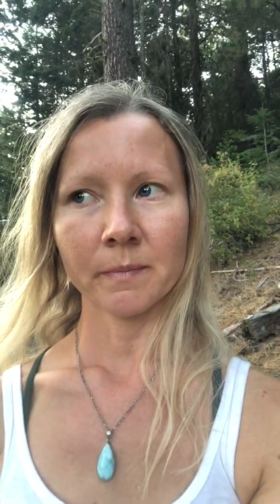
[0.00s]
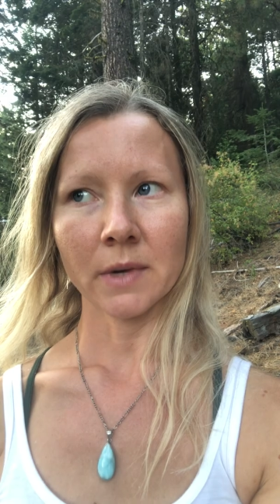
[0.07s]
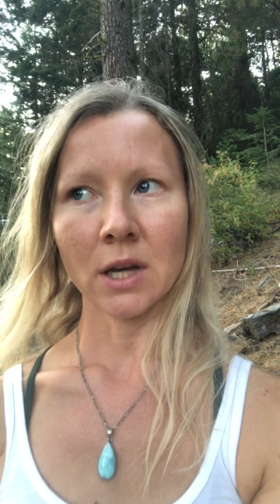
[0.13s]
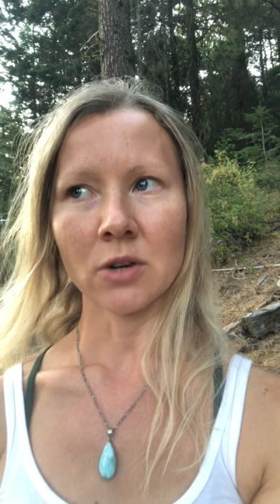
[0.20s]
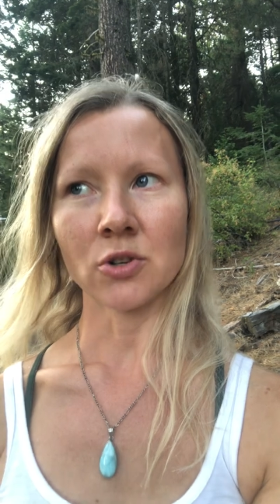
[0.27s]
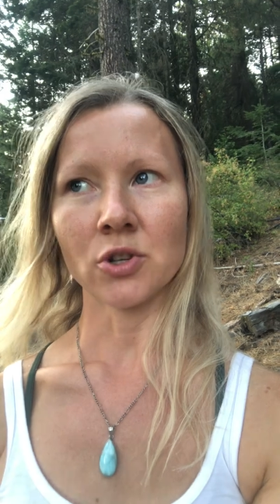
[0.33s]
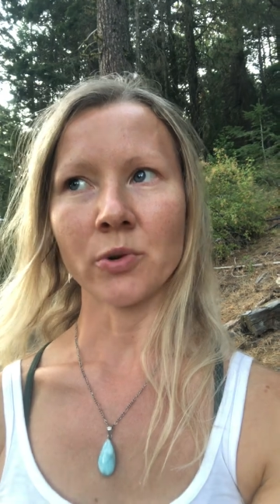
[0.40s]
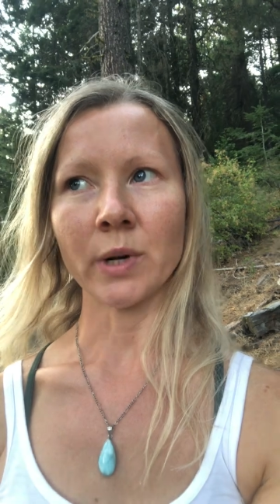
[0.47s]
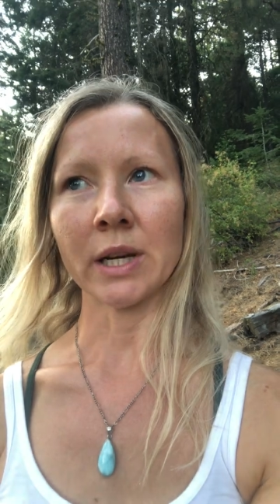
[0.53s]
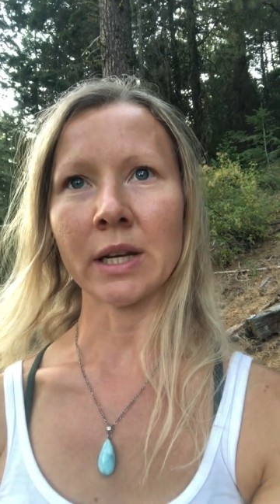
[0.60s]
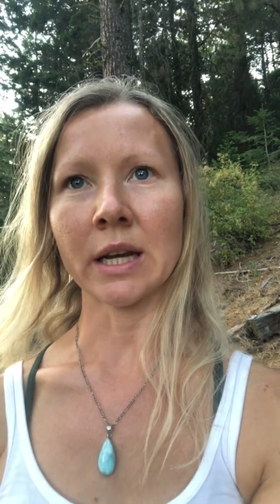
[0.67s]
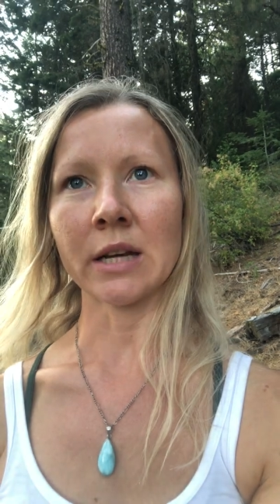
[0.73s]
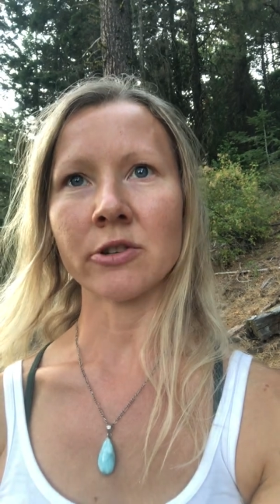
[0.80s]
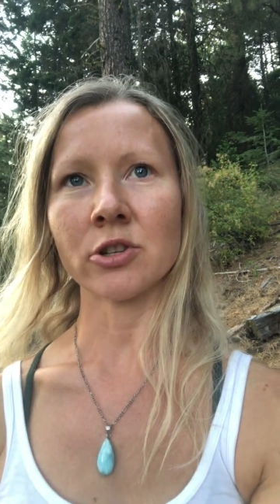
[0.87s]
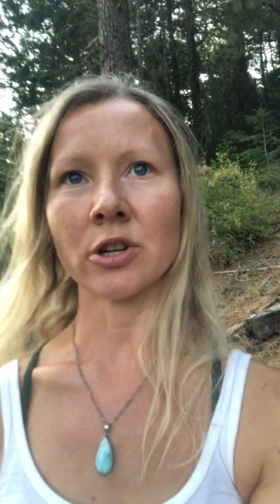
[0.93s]
enjoy
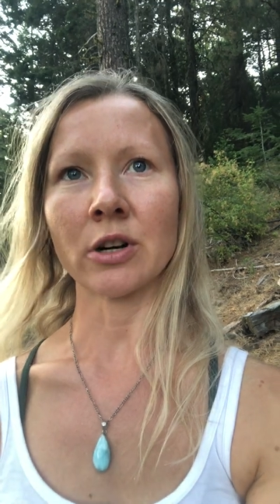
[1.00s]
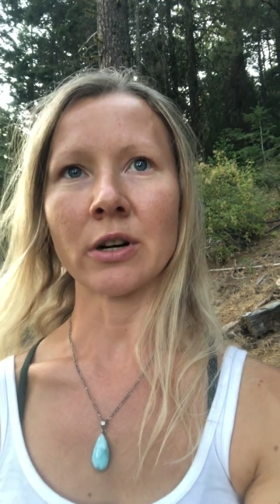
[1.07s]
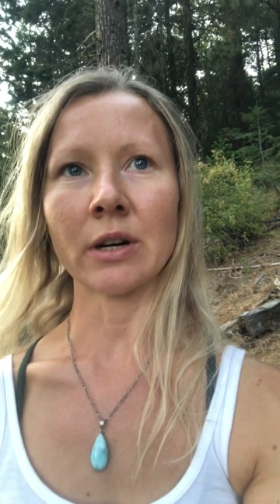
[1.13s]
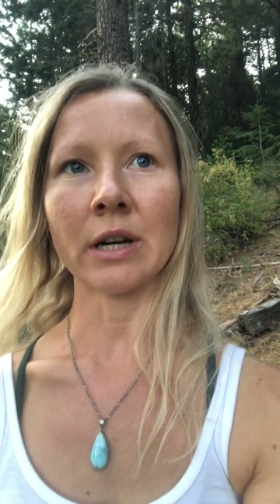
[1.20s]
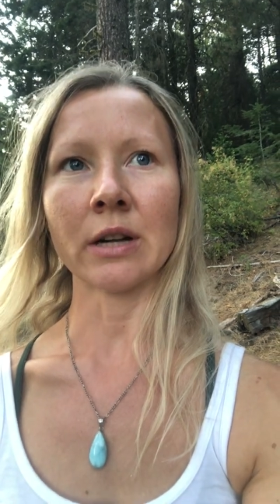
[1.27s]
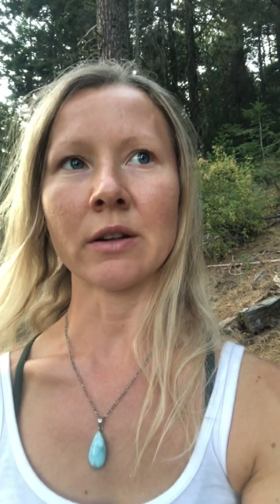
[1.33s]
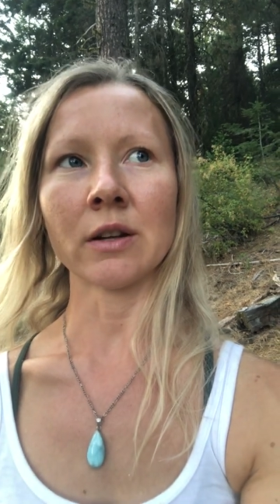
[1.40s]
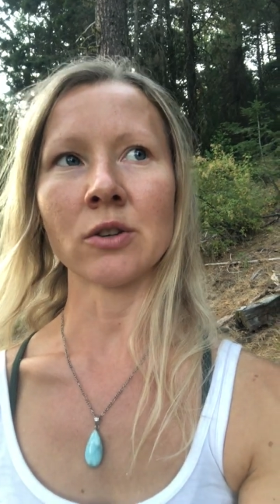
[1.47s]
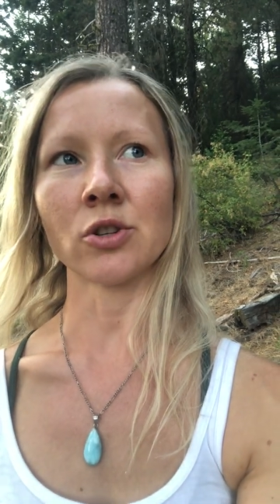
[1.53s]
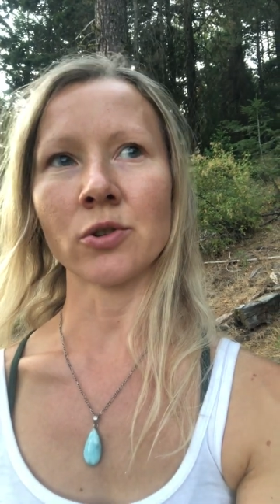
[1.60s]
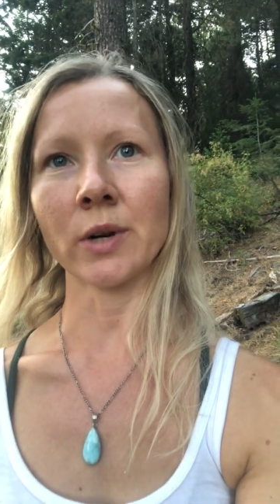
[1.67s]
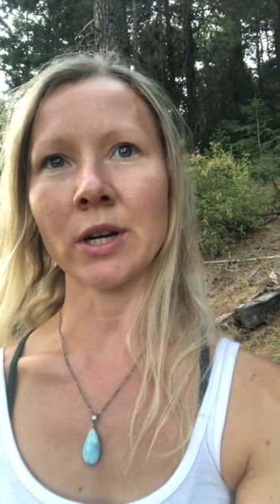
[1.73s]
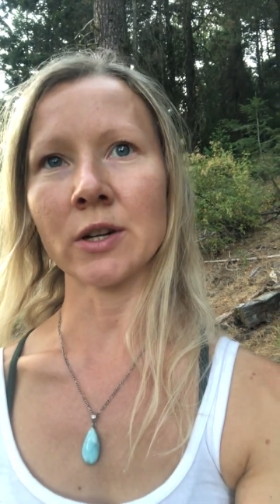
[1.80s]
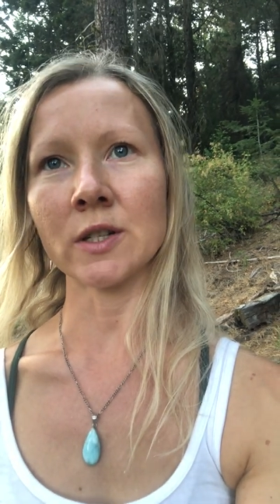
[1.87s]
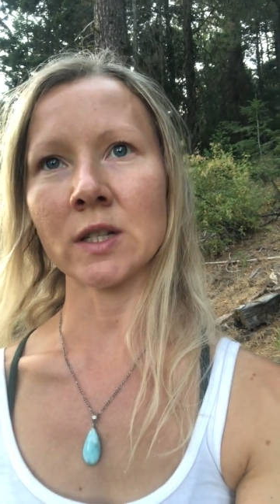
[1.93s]
nature and
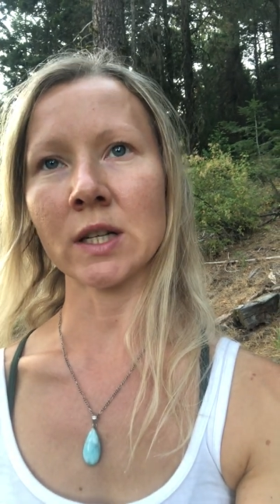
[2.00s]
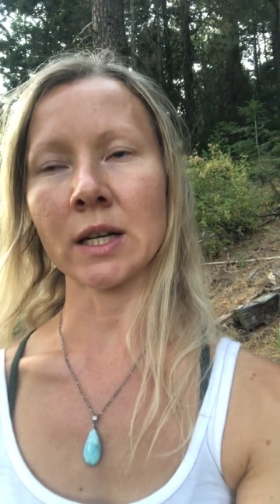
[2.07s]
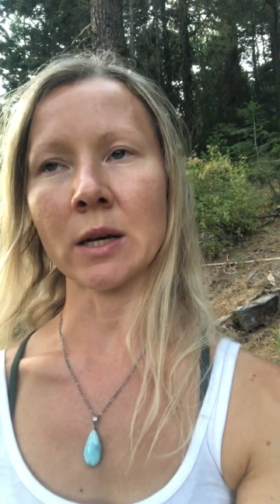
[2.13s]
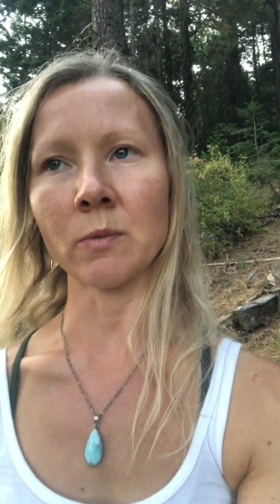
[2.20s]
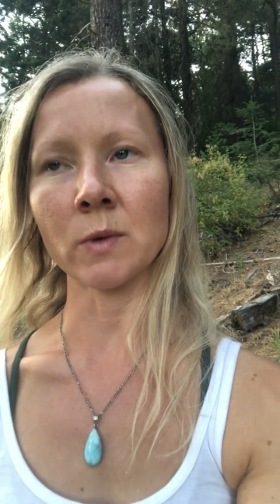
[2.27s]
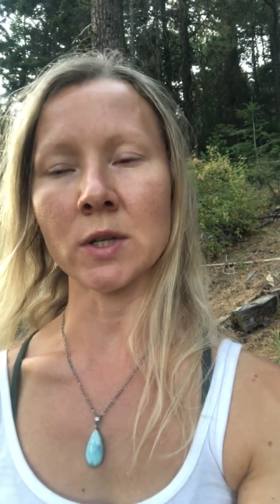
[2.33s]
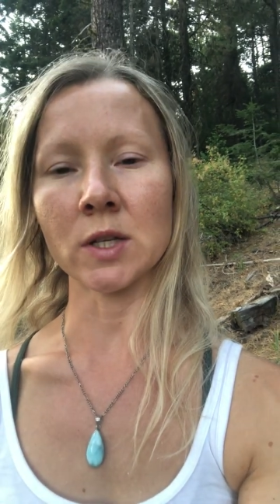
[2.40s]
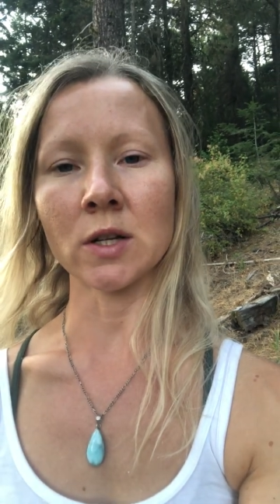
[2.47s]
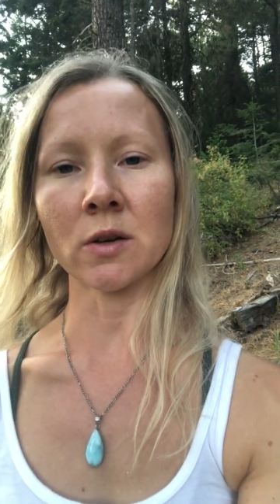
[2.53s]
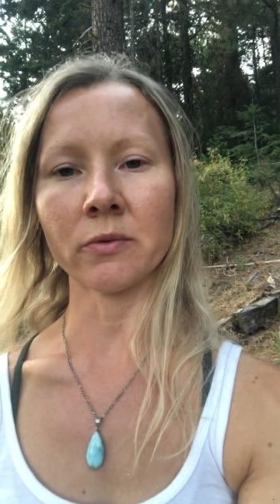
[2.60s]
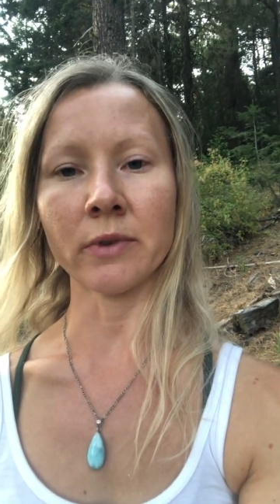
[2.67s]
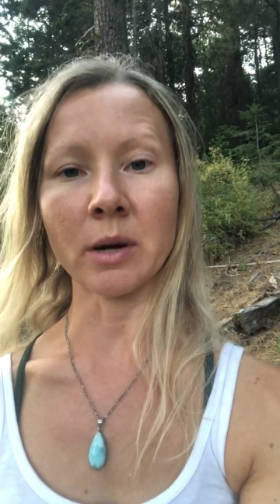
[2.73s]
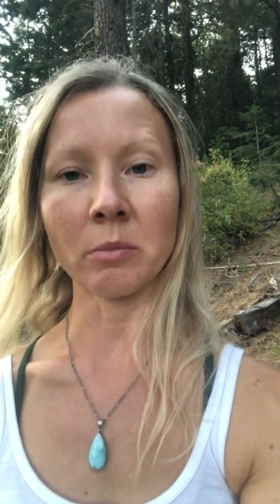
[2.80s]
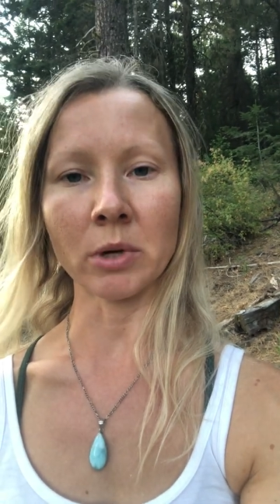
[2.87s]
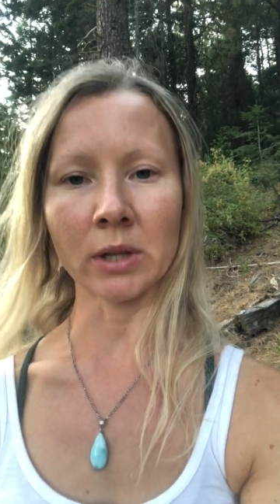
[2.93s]
enjoy your time with your
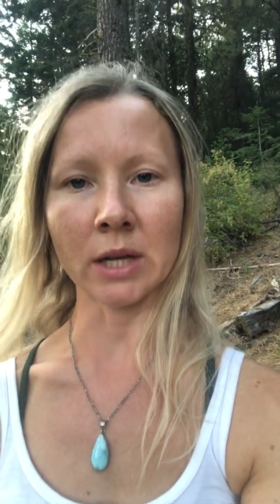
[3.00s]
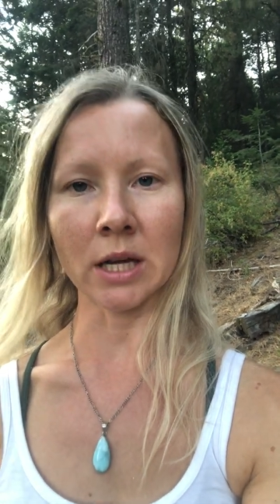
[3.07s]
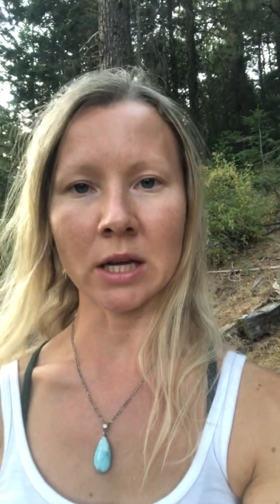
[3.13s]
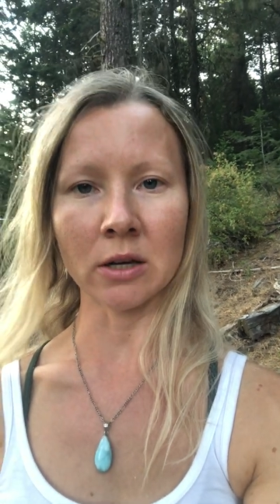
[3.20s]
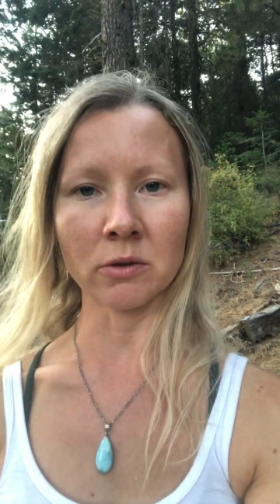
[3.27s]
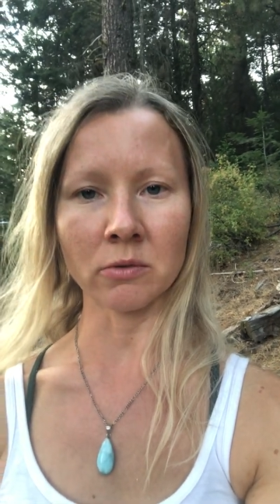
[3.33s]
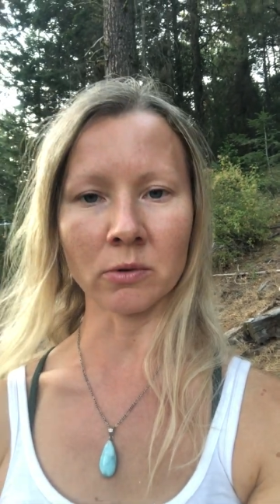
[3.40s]
family,